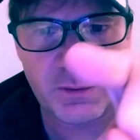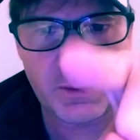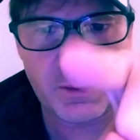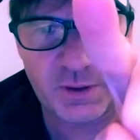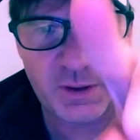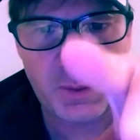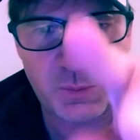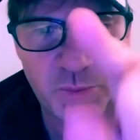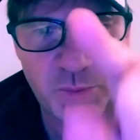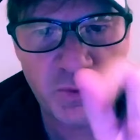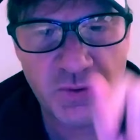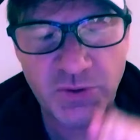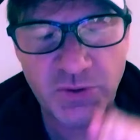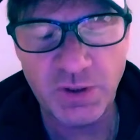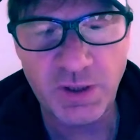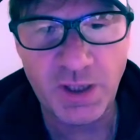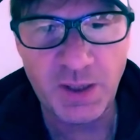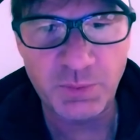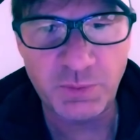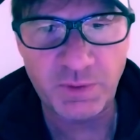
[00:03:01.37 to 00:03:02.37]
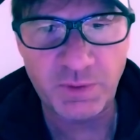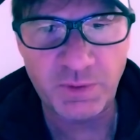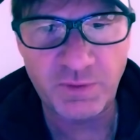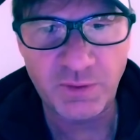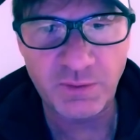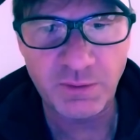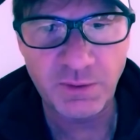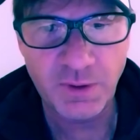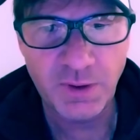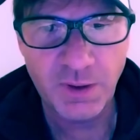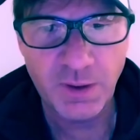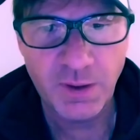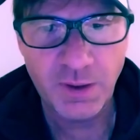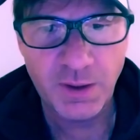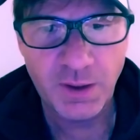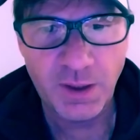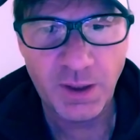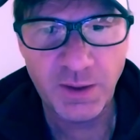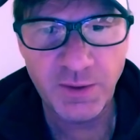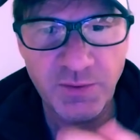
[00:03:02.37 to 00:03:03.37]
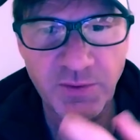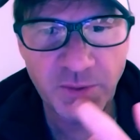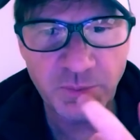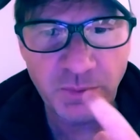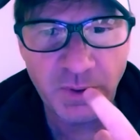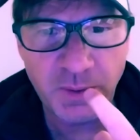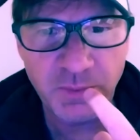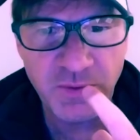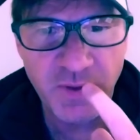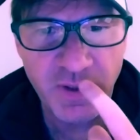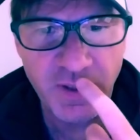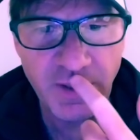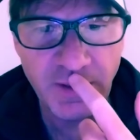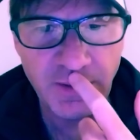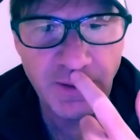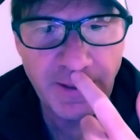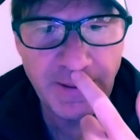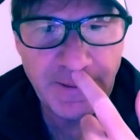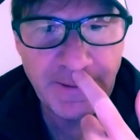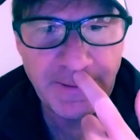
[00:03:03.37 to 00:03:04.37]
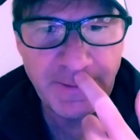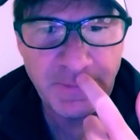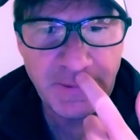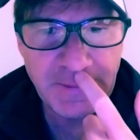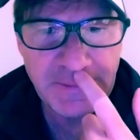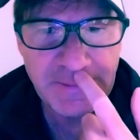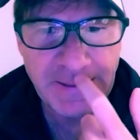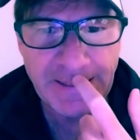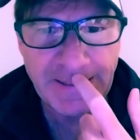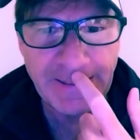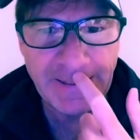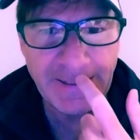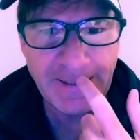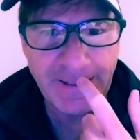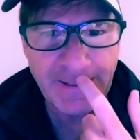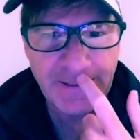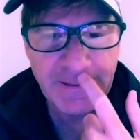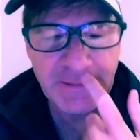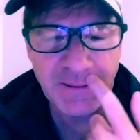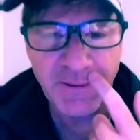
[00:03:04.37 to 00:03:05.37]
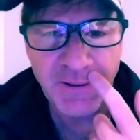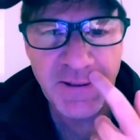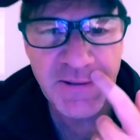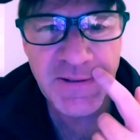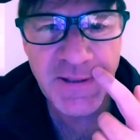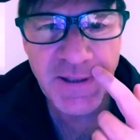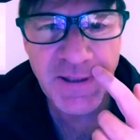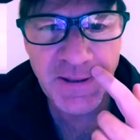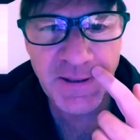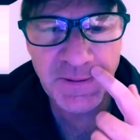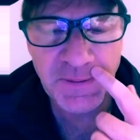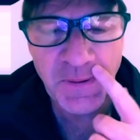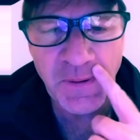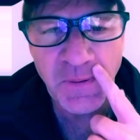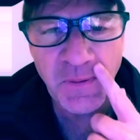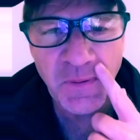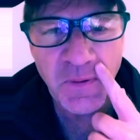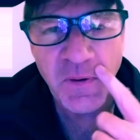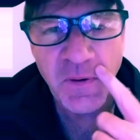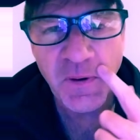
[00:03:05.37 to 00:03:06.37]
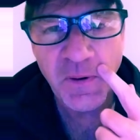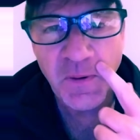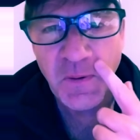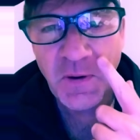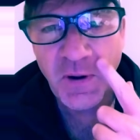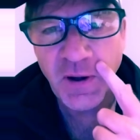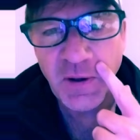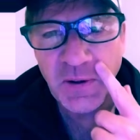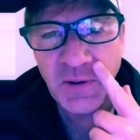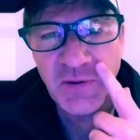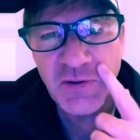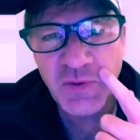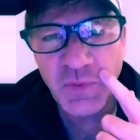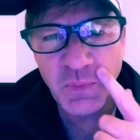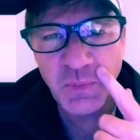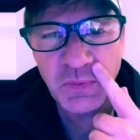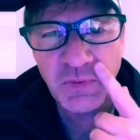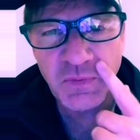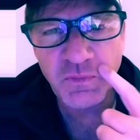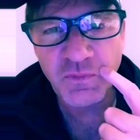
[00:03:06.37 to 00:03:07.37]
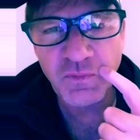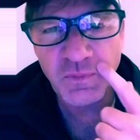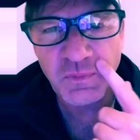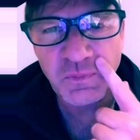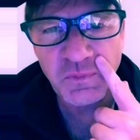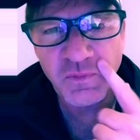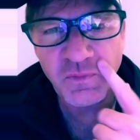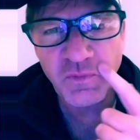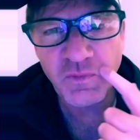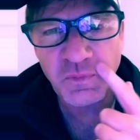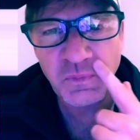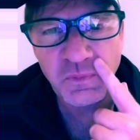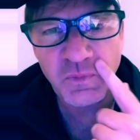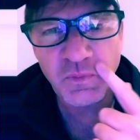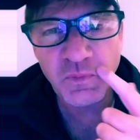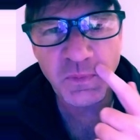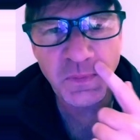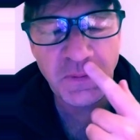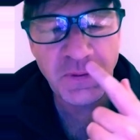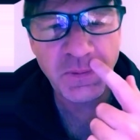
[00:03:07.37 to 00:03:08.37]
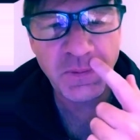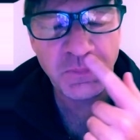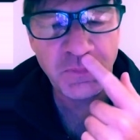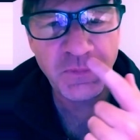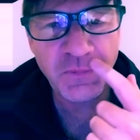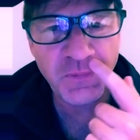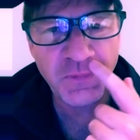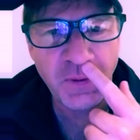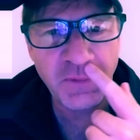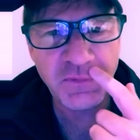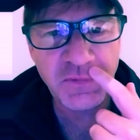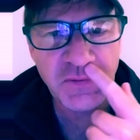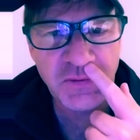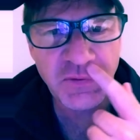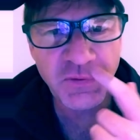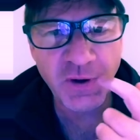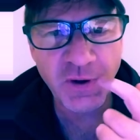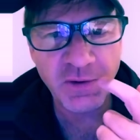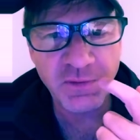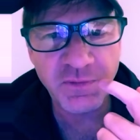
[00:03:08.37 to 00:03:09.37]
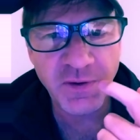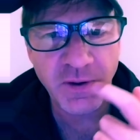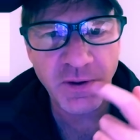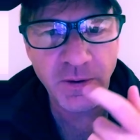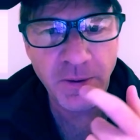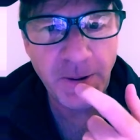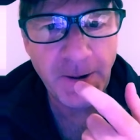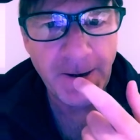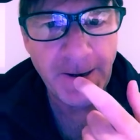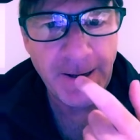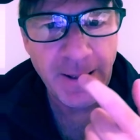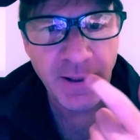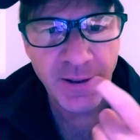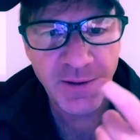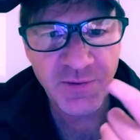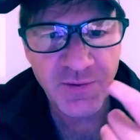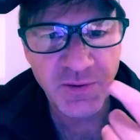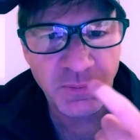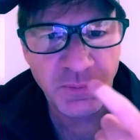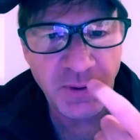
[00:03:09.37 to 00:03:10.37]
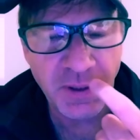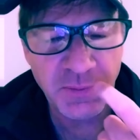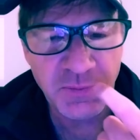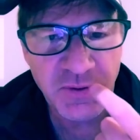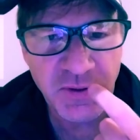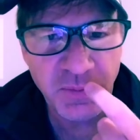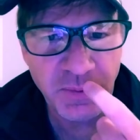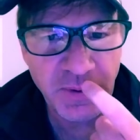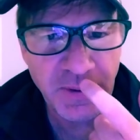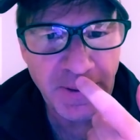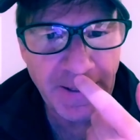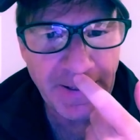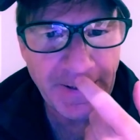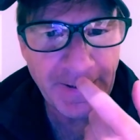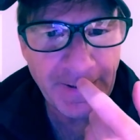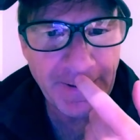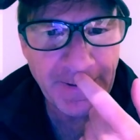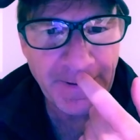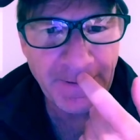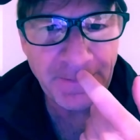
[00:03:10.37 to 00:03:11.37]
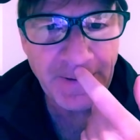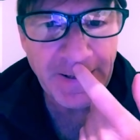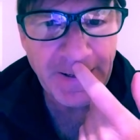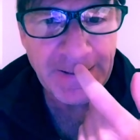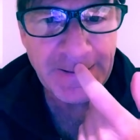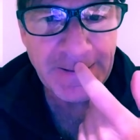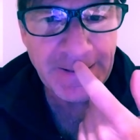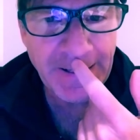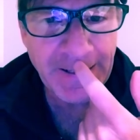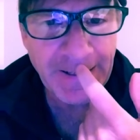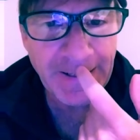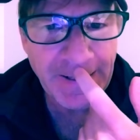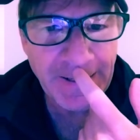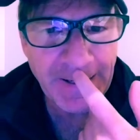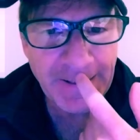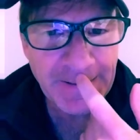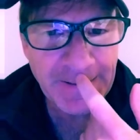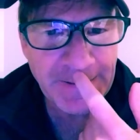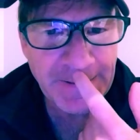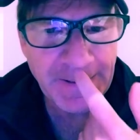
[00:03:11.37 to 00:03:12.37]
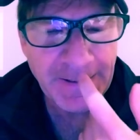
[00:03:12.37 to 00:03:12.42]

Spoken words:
and I'm using a camera phone, and sometimes I got like little bits of Kleenex, because I got some rough scruff here. And sometimes it'll be like a little piece of Kleenex